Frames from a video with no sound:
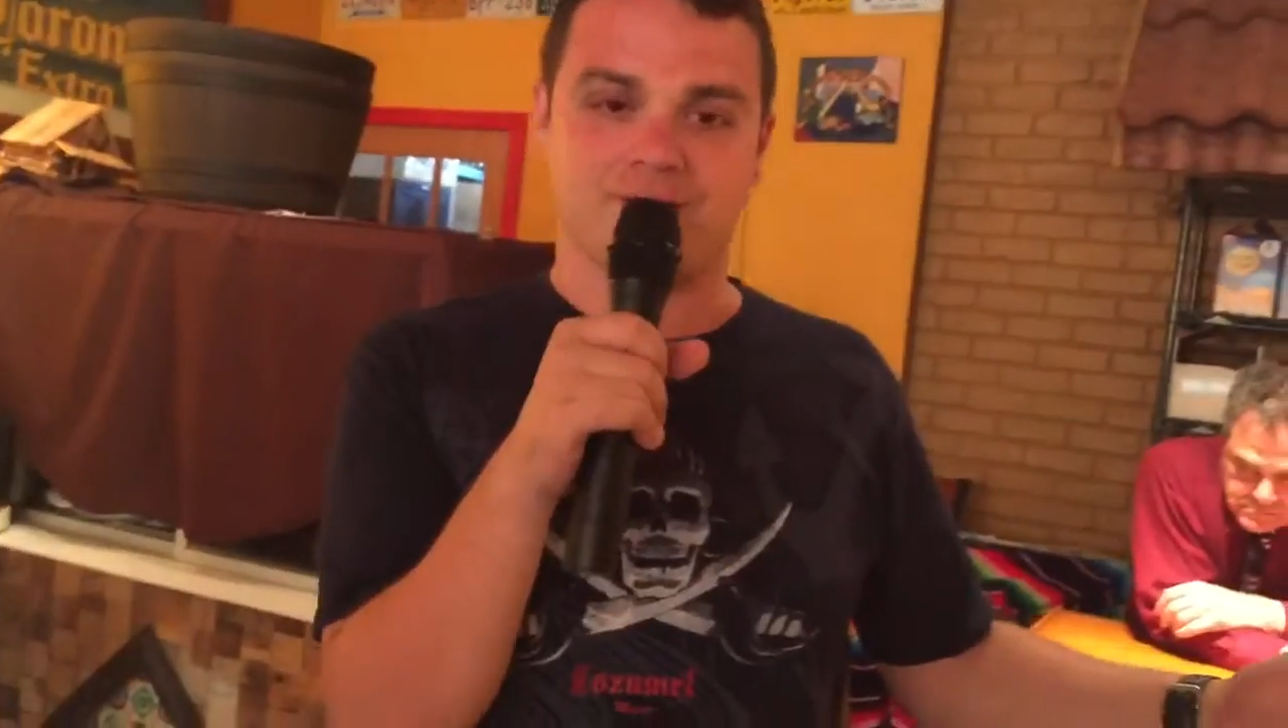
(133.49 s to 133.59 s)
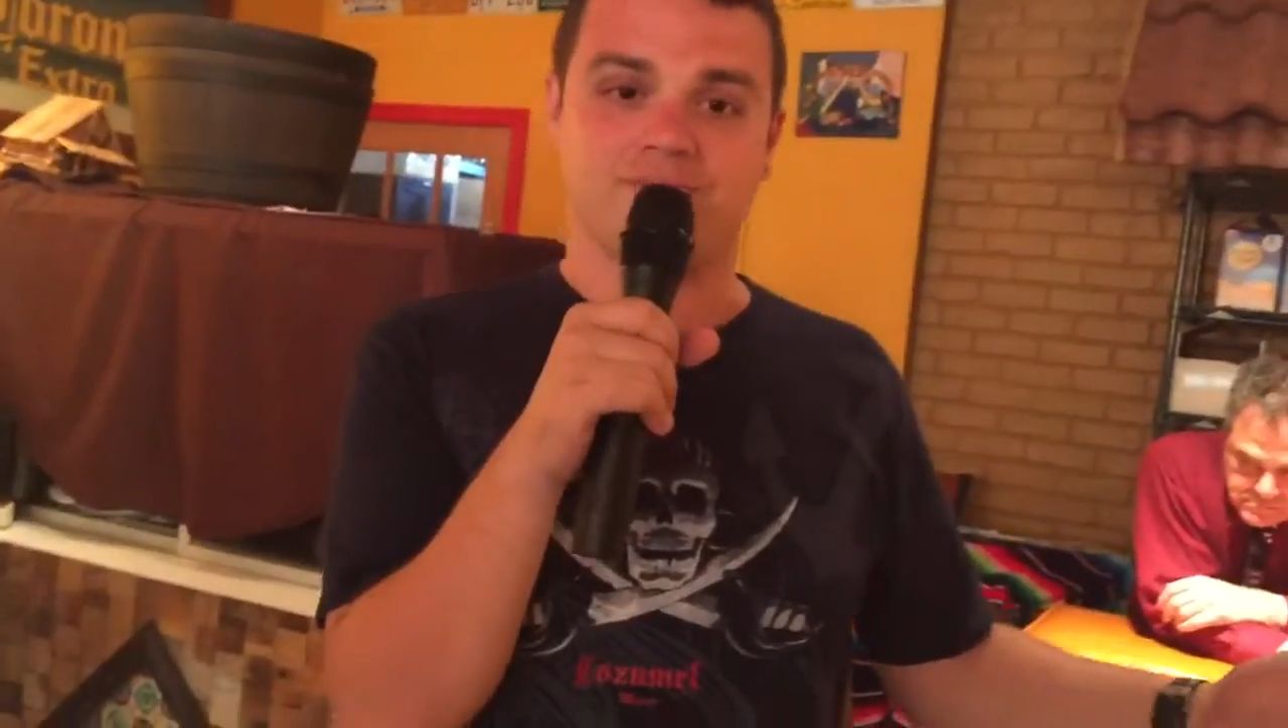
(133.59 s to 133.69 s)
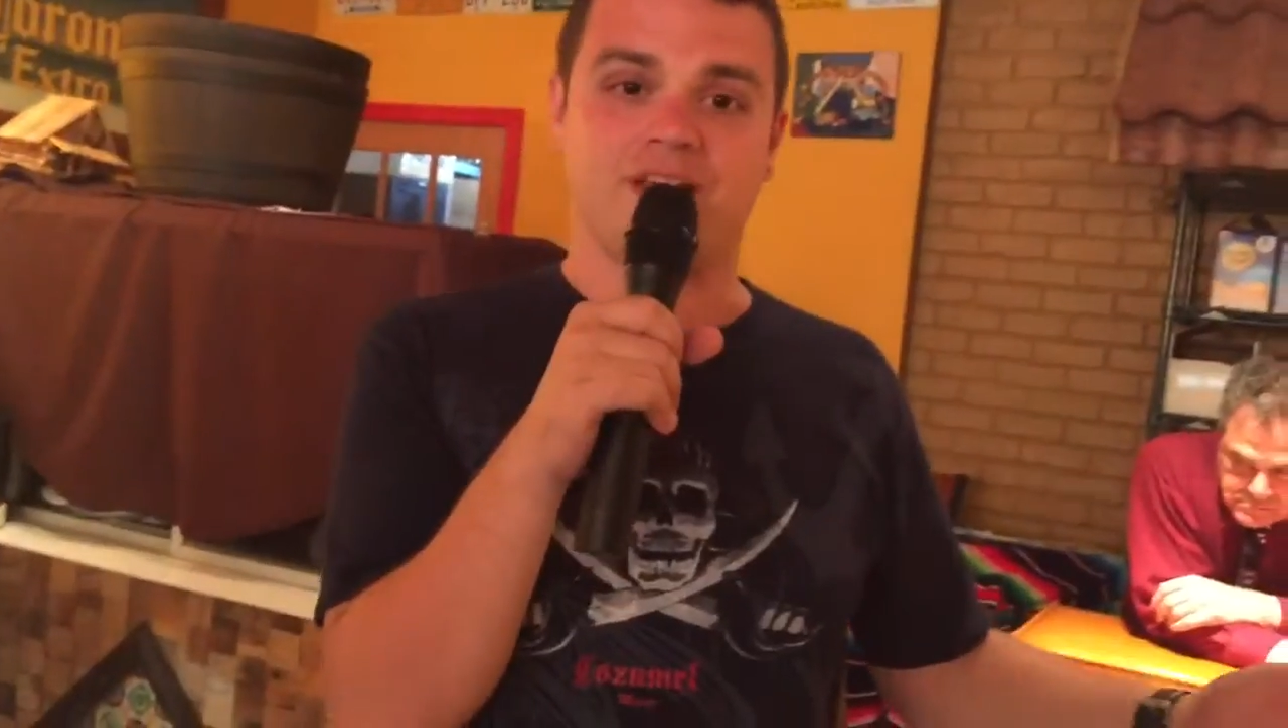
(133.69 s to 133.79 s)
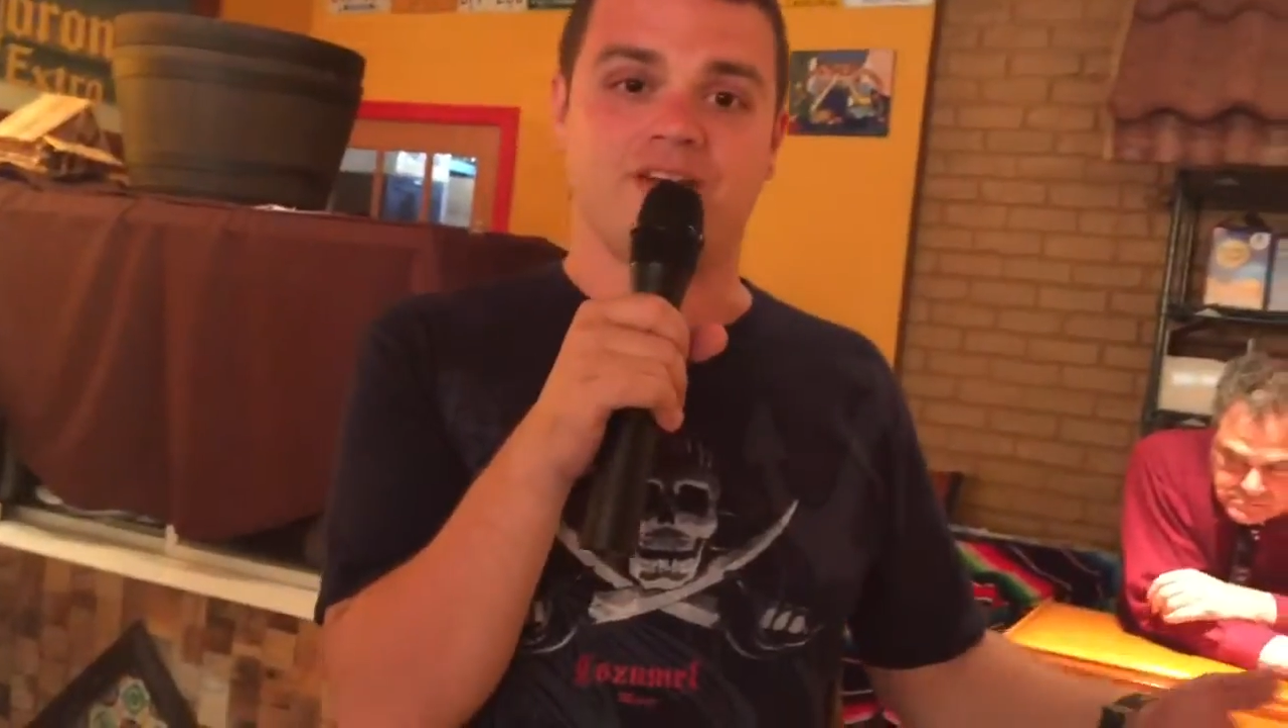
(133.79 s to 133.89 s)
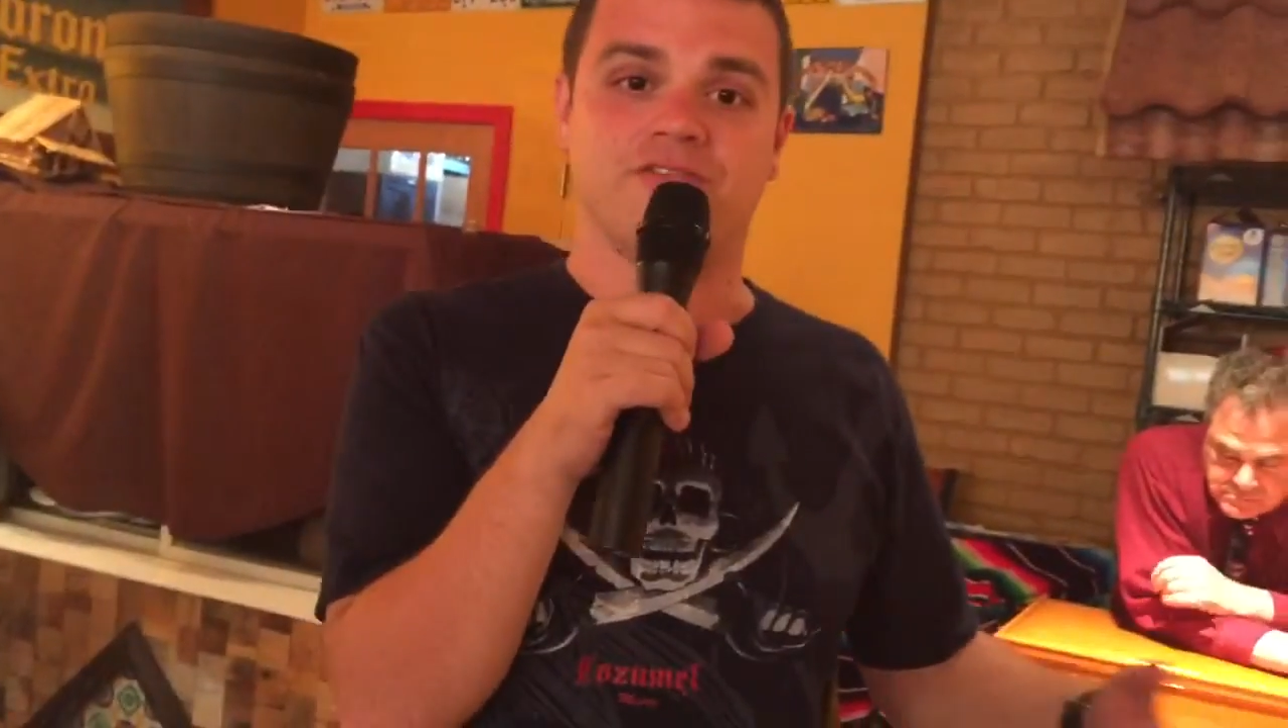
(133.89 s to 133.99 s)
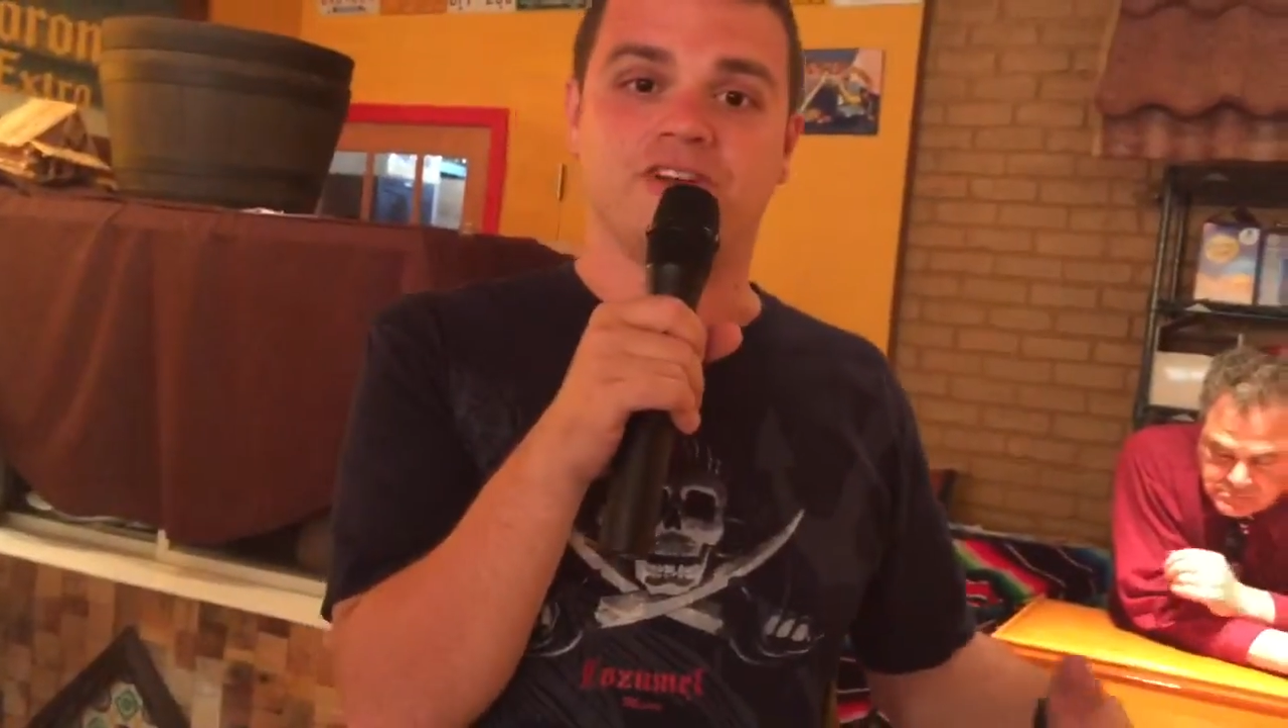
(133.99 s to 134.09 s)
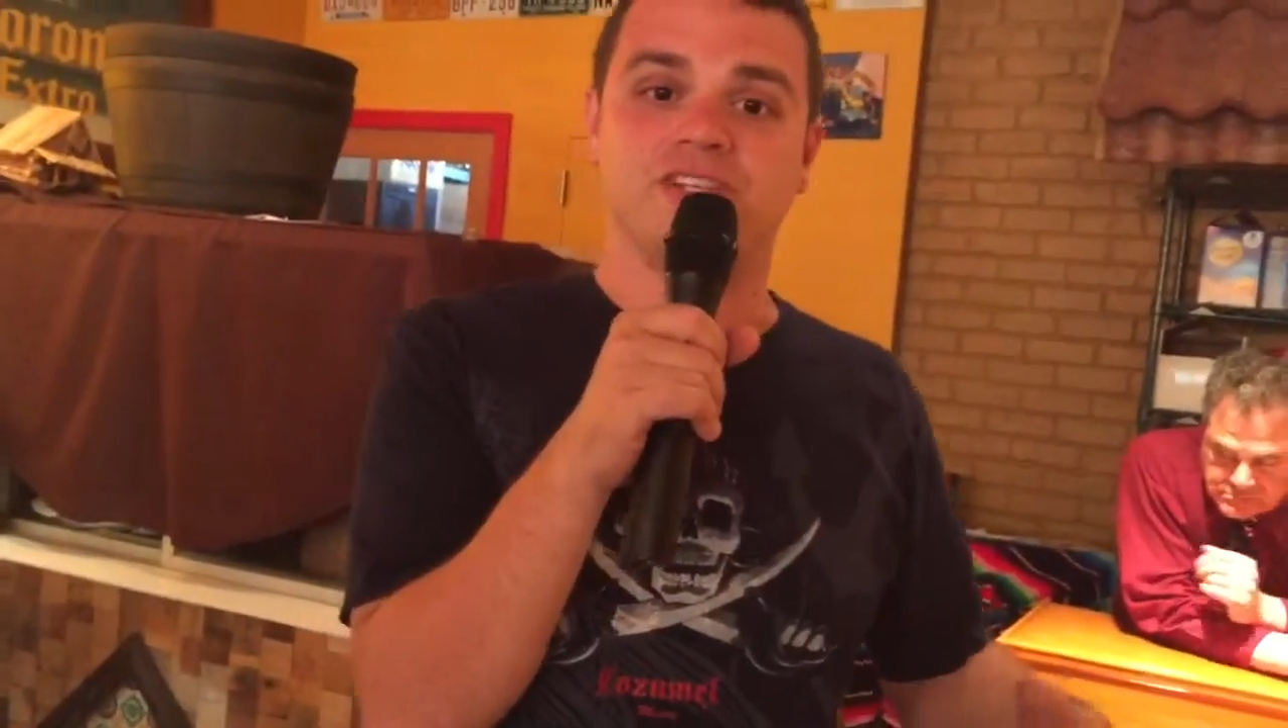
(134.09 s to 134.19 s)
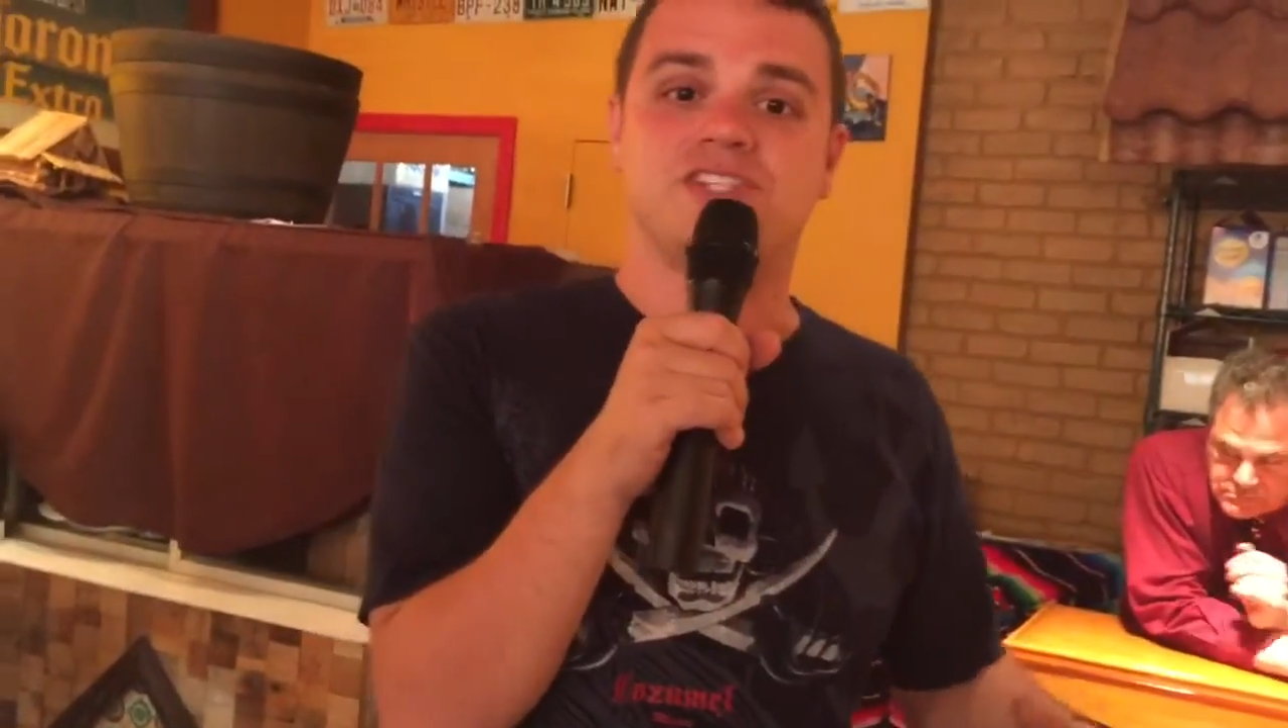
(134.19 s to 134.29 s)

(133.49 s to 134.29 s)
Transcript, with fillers: kind of really